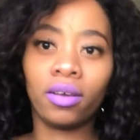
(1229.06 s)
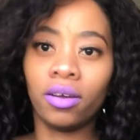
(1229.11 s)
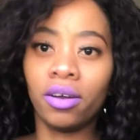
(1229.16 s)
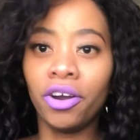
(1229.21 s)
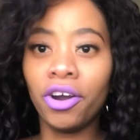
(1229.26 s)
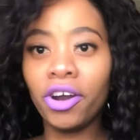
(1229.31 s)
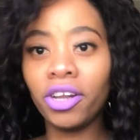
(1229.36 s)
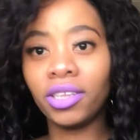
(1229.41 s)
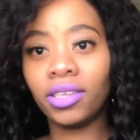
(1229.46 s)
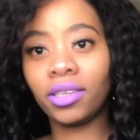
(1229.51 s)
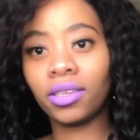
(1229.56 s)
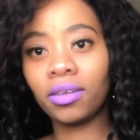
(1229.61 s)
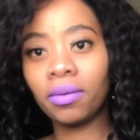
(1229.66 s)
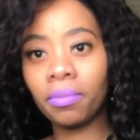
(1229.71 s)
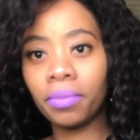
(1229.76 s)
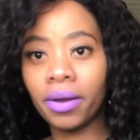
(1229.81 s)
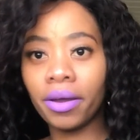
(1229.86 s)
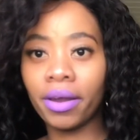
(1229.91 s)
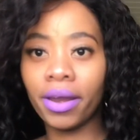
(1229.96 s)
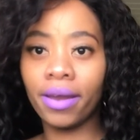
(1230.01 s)
hurt
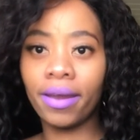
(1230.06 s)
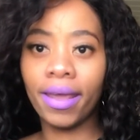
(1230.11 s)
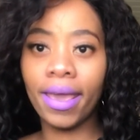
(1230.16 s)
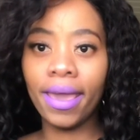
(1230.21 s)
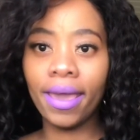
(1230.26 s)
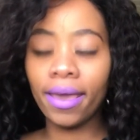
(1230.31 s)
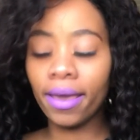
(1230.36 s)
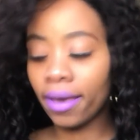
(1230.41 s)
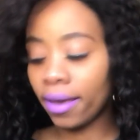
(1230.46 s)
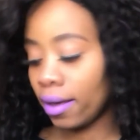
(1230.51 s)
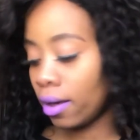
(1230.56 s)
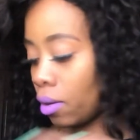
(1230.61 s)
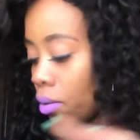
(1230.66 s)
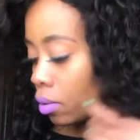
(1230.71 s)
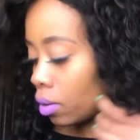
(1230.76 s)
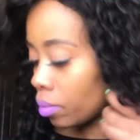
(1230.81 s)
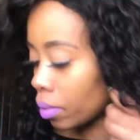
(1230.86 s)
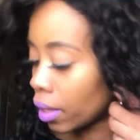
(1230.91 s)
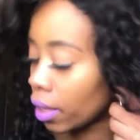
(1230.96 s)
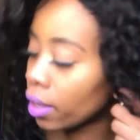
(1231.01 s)
somebody now.
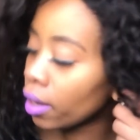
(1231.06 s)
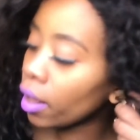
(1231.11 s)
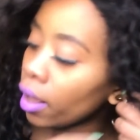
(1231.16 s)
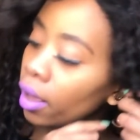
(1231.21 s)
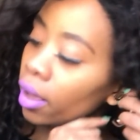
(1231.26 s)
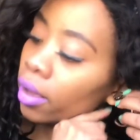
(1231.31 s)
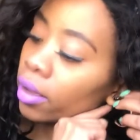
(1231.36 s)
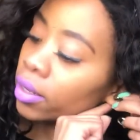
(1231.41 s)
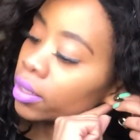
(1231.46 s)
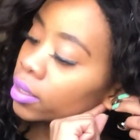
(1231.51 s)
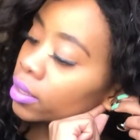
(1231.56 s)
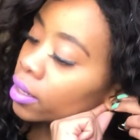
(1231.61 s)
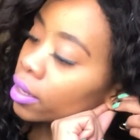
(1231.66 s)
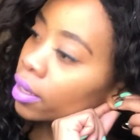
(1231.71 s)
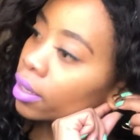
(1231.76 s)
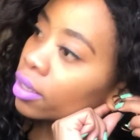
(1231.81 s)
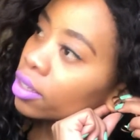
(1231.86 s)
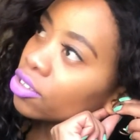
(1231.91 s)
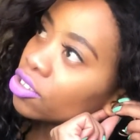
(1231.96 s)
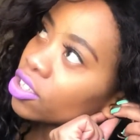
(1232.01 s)
I'm kidding, guys.
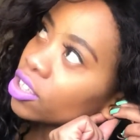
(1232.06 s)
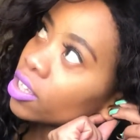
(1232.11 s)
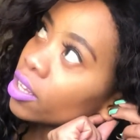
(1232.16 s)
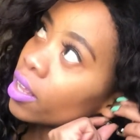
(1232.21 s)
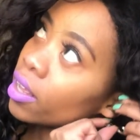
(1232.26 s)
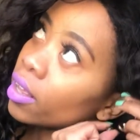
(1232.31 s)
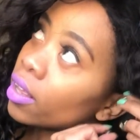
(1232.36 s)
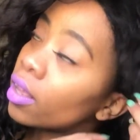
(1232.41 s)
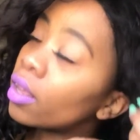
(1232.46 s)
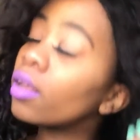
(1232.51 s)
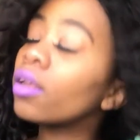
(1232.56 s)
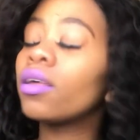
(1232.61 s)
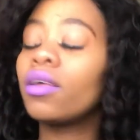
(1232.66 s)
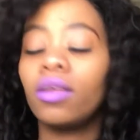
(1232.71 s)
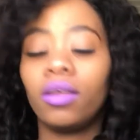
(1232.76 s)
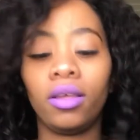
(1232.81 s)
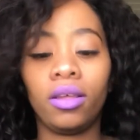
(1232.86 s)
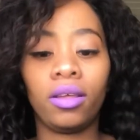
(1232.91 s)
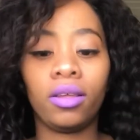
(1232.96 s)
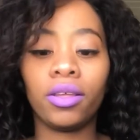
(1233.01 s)
Like, it just,
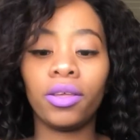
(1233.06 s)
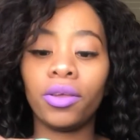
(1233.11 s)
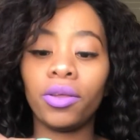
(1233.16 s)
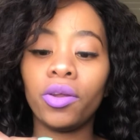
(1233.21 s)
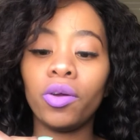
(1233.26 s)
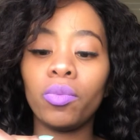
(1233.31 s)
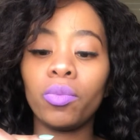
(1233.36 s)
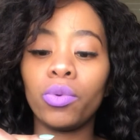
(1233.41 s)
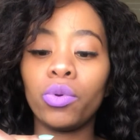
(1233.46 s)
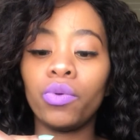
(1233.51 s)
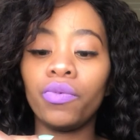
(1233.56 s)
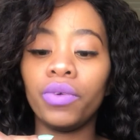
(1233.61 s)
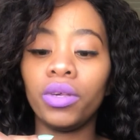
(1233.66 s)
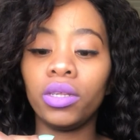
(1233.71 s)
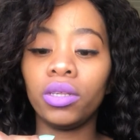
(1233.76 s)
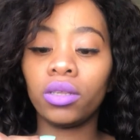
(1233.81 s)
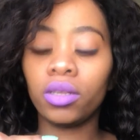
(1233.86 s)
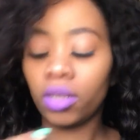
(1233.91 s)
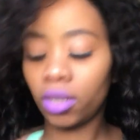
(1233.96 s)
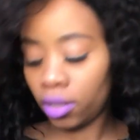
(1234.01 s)

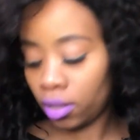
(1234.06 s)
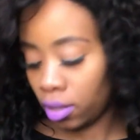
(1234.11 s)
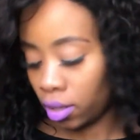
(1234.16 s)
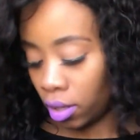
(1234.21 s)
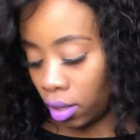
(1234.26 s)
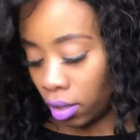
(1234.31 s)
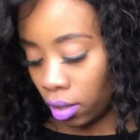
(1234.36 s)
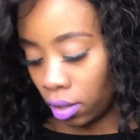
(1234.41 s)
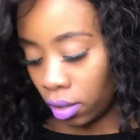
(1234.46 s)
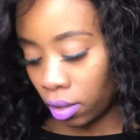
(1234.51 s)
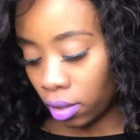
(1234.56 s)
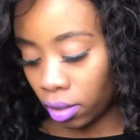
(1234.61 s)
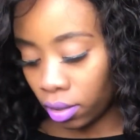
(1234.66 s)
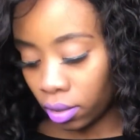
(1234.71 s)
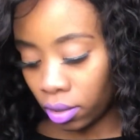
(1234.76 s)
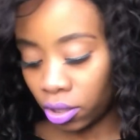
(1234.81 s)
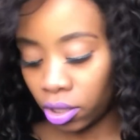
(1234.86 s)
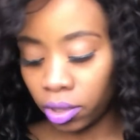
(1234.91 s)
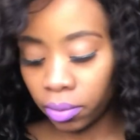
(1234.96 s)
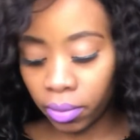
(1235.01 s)
movies
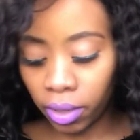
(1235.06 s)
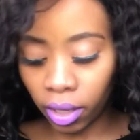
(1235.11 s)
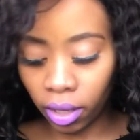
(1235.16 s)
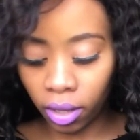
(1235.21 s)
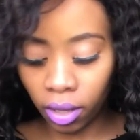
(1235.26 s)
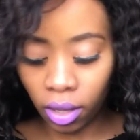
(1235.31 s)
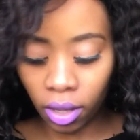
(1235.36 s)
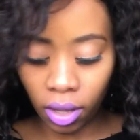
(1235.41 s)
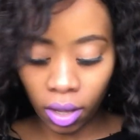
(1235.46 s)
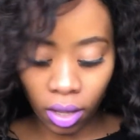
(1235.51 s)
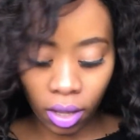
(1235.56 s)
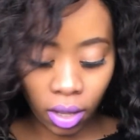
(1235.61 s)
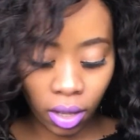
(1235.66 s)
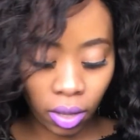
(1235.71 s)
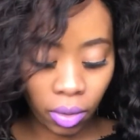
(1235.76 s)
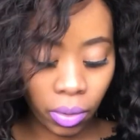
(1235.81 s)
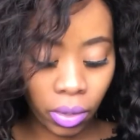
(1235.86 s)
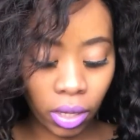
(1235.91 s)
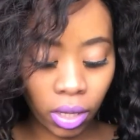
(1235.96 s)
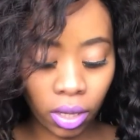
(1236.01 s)
just make
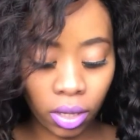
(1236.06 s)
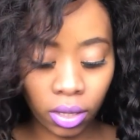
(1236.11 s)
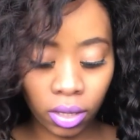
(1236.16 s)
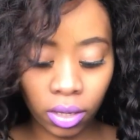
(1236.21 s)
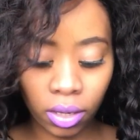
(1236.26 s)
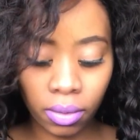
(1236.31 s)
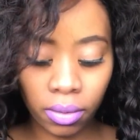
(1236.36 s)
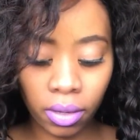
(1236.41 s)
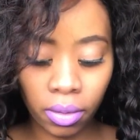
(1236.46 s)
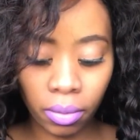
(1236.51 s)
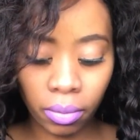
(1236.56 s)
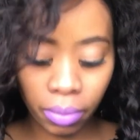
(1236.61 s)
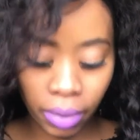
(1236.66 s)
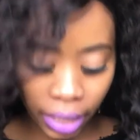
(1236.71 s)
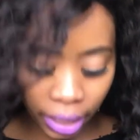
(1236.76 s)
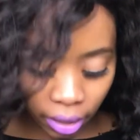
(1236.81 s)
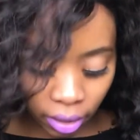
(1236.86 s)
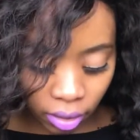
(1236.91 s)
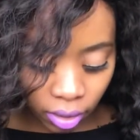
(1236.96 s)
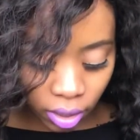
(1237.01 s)
when
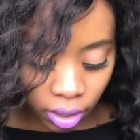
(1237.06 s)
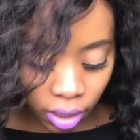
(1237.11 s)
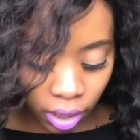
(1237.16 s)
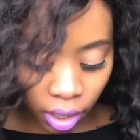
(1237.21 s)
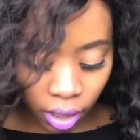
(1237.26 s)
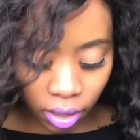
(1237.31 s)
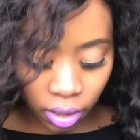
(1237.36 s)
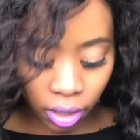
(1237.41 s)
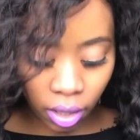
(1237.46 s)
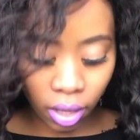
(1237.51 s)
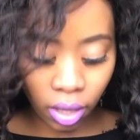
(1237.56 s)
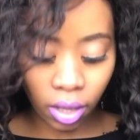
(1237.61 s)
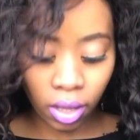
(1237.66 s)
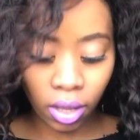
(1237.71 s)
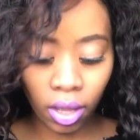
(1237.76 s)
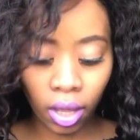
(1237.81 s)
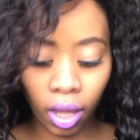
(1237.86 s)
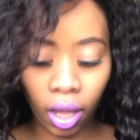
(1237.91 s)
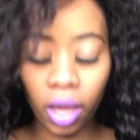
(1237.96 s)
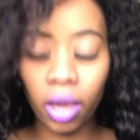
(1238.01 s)
black girls take their
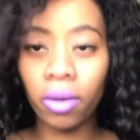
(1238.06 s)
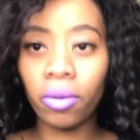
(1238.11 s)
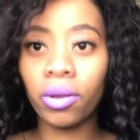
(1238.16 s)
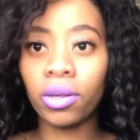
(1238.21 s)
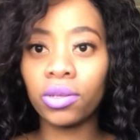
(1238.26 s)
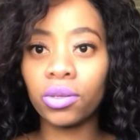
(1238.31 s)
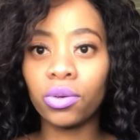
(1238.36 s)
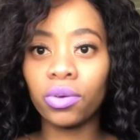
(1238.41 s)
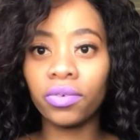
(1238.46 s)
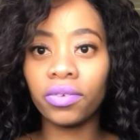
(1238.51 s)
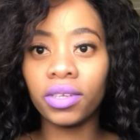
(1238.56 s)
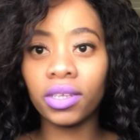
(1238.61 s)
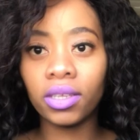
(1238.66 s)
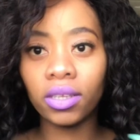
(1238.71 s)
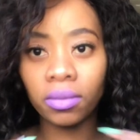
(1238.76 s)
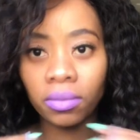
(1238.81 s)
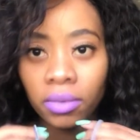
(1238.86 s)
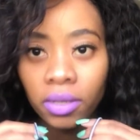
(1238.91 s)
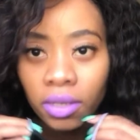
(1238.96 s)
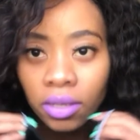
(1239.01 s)
earrings off, it's
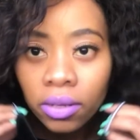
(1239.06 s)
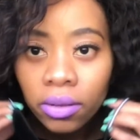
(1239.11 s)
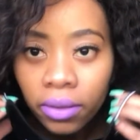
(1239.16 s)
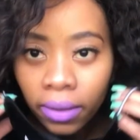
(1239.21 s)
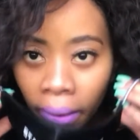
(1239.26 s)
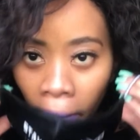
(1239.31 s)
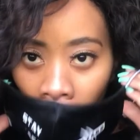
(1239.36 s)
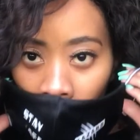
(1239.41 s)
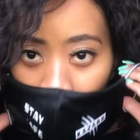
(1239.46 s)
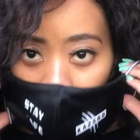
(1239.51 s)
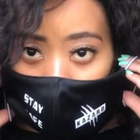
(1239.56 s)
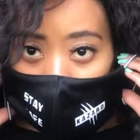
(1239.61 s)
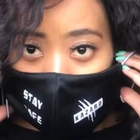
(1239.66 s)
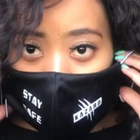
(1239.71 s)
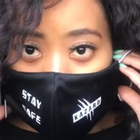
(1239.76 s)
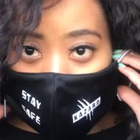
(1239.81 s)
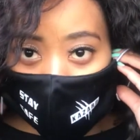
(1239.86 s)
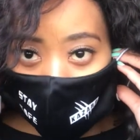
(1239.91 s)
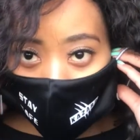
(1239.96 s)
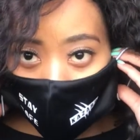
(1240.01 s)
in so they're gonna
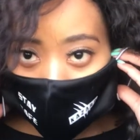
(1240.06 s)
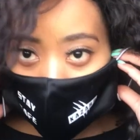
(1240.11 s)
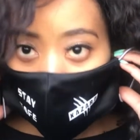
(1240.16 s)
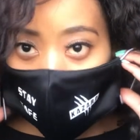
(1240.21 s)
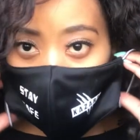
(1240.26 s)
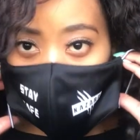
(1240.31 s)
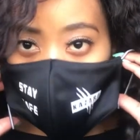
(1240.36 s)
hurt you.